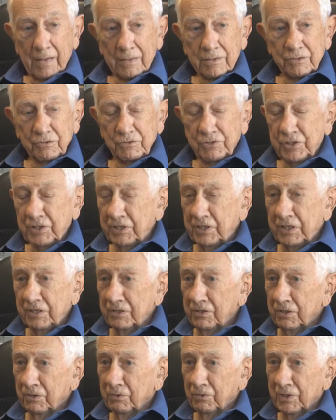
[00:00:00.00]
So she
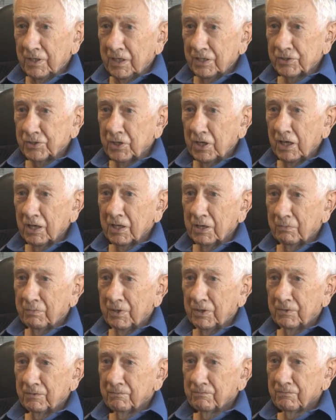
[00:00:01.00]
didn't know what I was talking
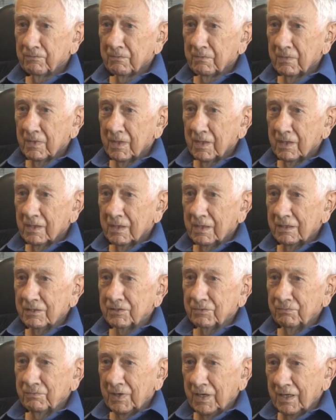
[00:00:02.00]
about. I
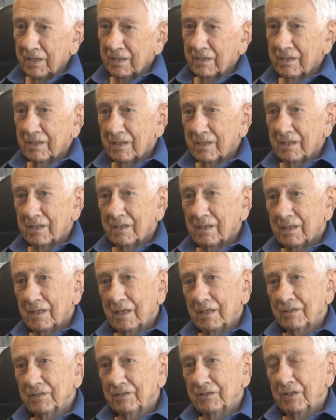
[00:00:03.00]
said, Ma,
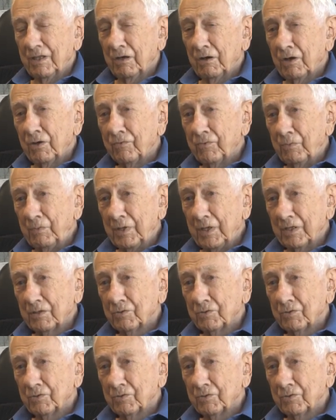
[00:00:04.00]
I said, they offered me a